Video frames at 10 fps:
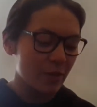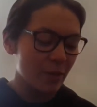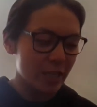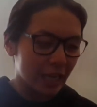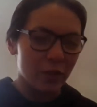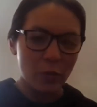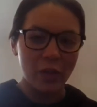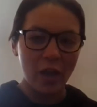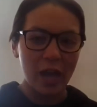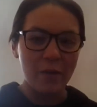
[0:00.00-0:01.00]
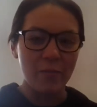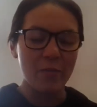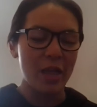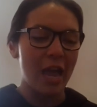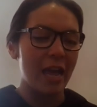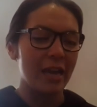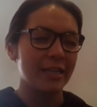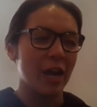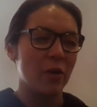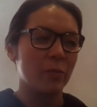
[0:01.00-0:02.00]
together with him and
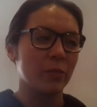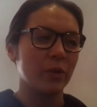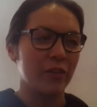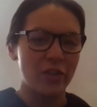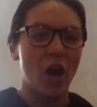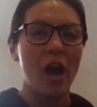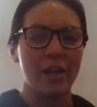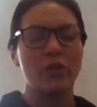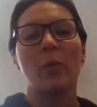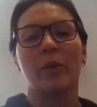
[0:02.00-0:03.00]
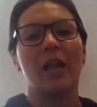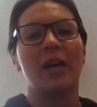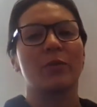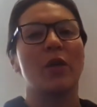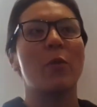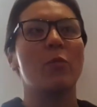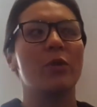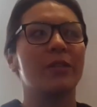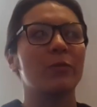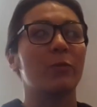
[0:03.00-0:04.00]
um, kind of tie top class with him
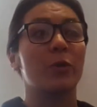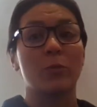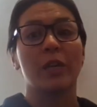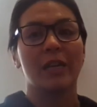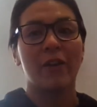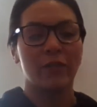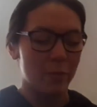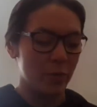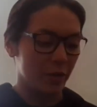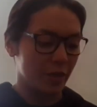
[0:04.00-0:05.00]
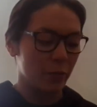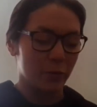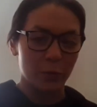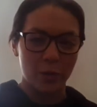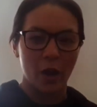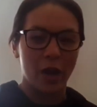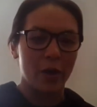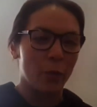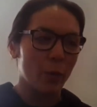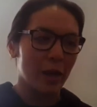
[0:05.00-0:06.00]
was was really lovely because I was also kind,
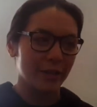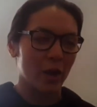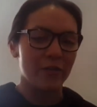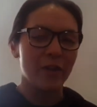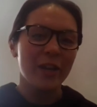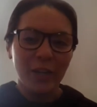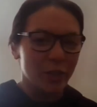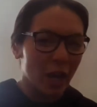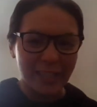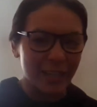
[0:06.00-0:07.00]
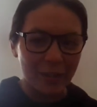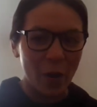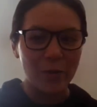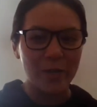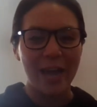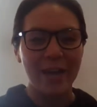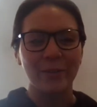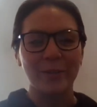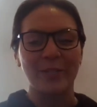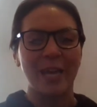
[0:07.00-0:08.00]
always kind of chasing his
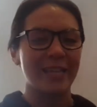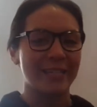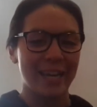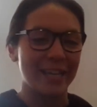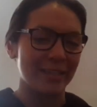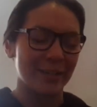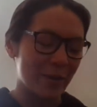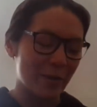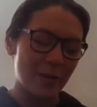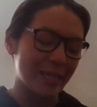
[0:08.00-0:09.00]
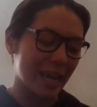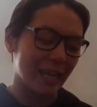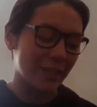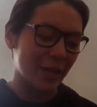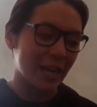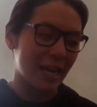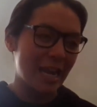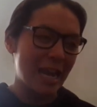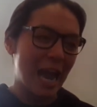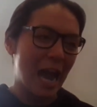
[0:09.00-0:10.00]
coattails because he's he's incredibly intelligent,
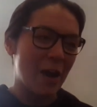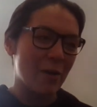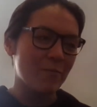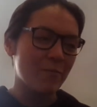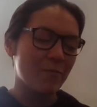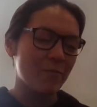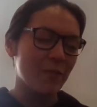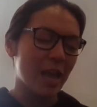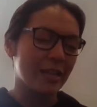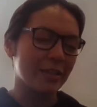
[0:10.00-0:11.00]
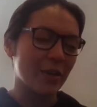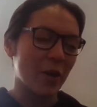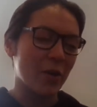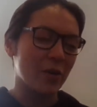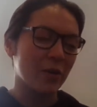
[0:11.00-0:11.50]
um, and so